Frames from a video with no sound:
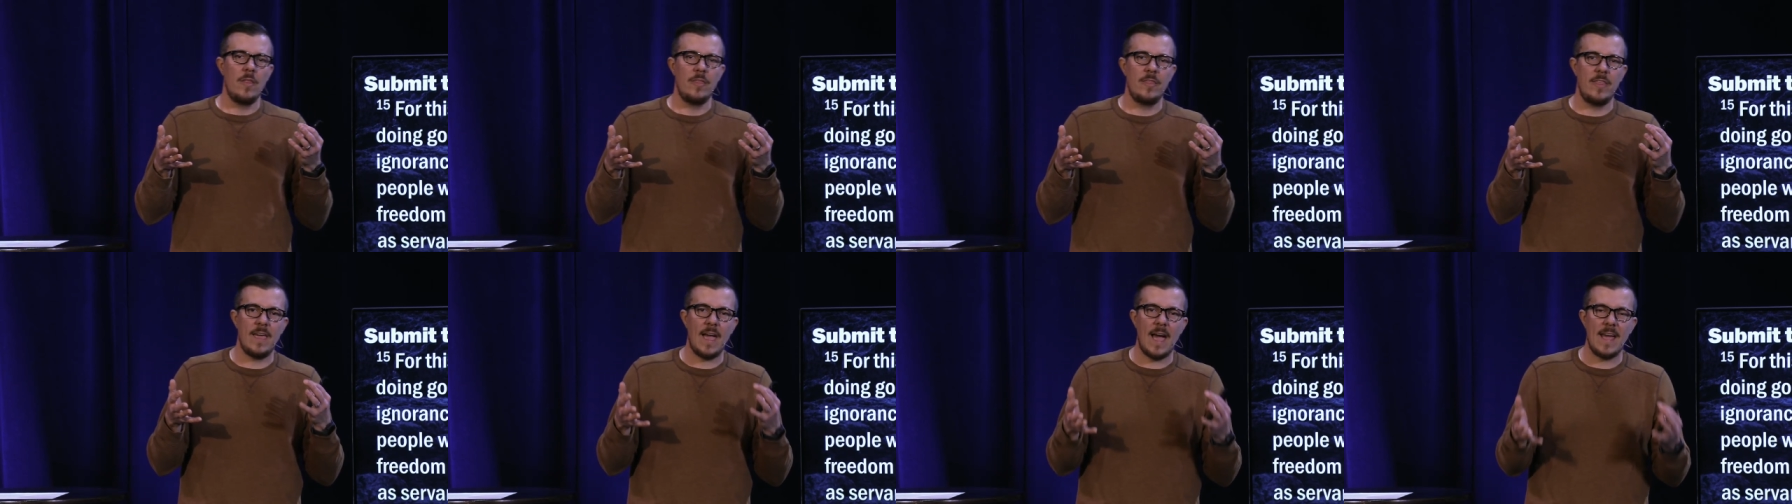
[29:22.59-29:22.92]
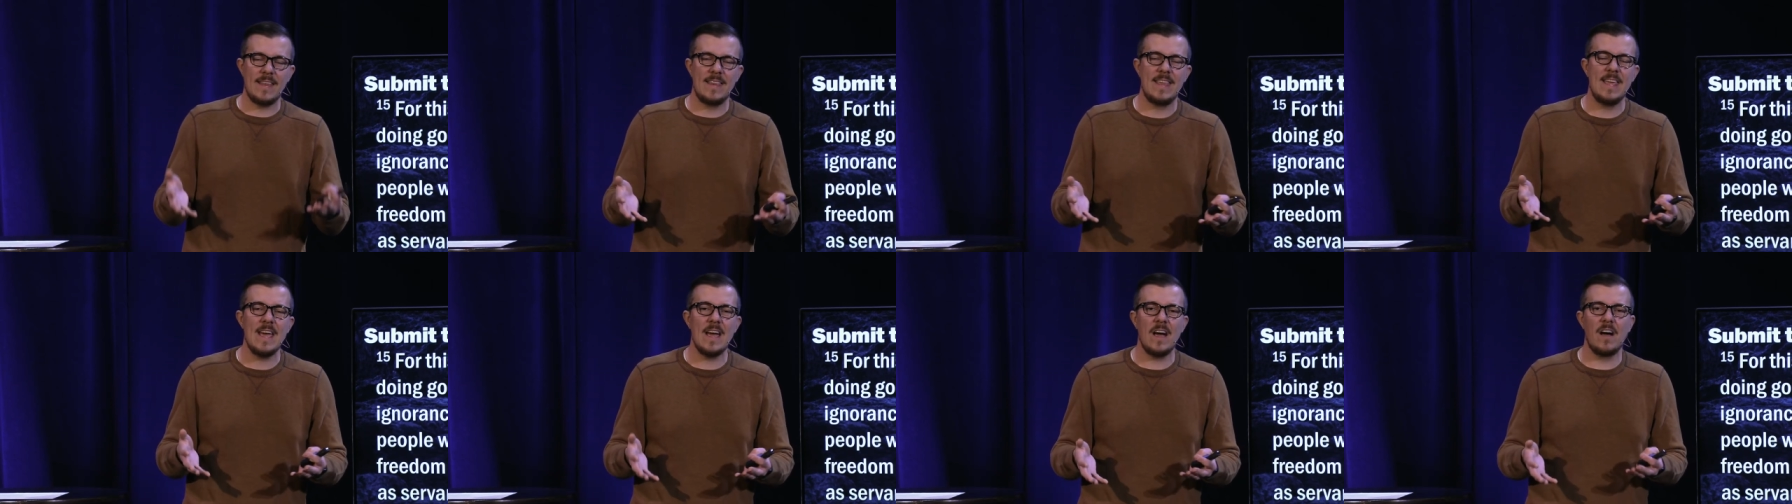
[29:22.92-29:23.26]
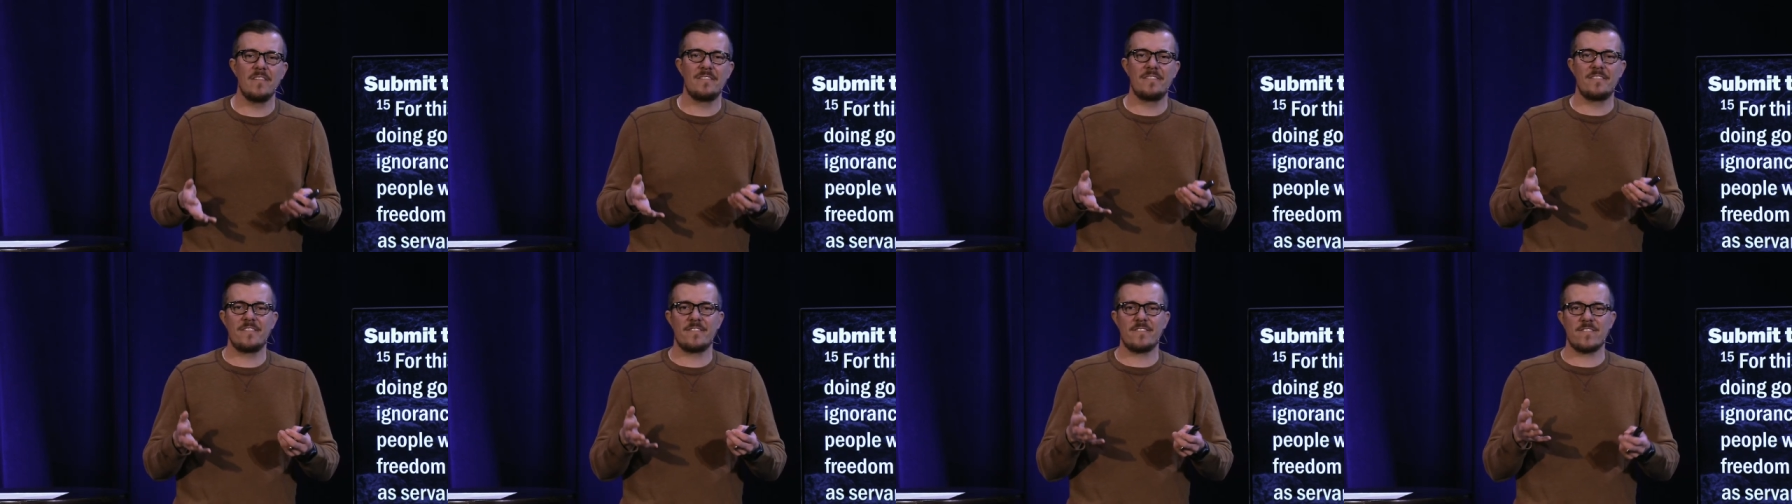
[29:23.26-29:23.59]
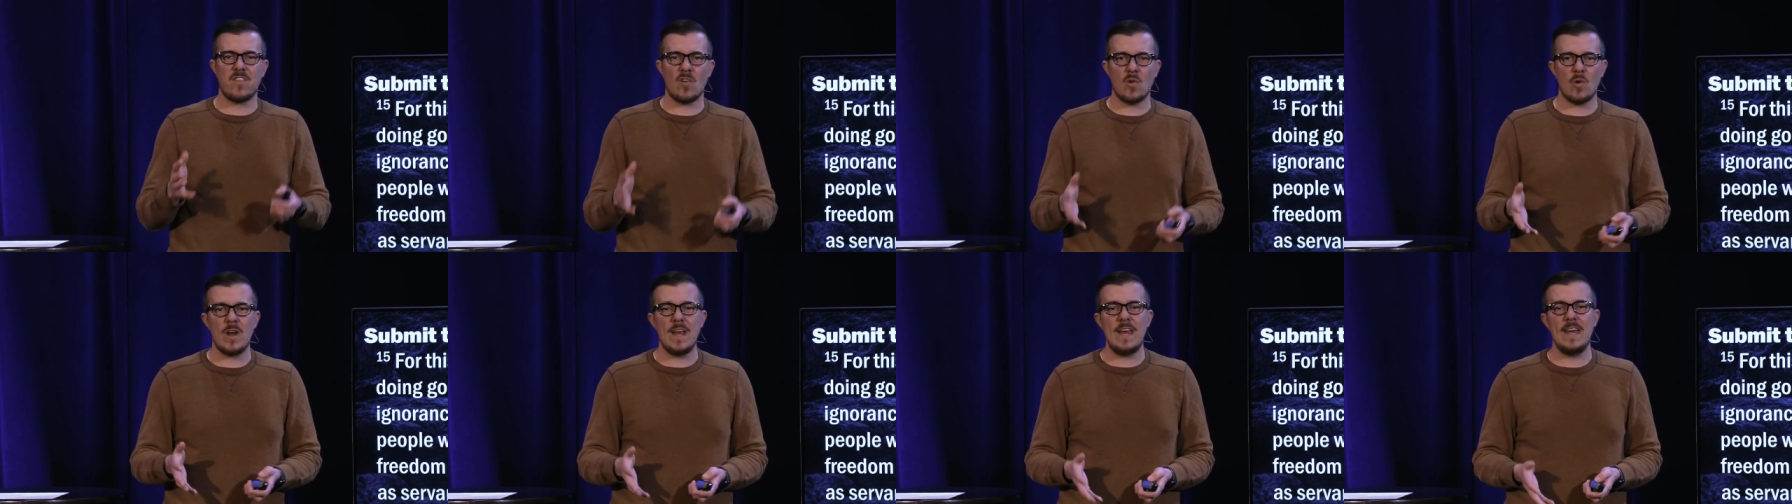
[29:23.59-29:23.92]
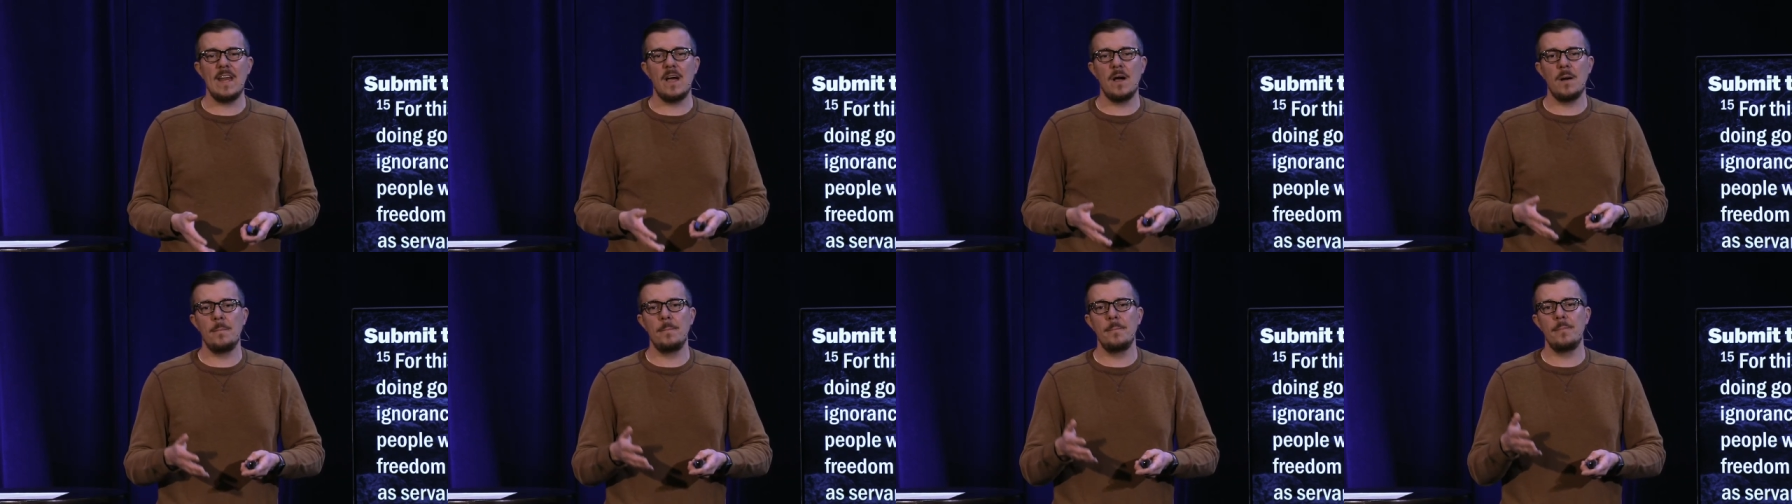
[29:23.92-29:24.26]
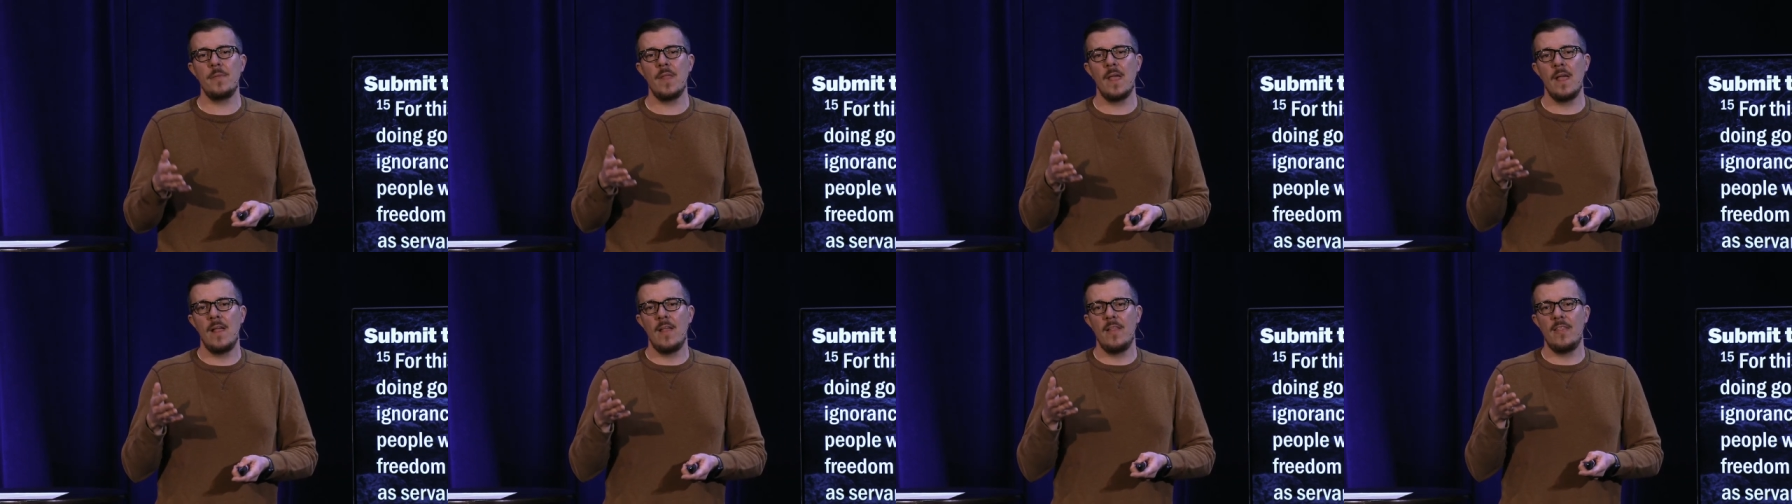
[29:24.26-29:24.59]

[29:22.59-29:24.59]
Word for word: the idea of freedom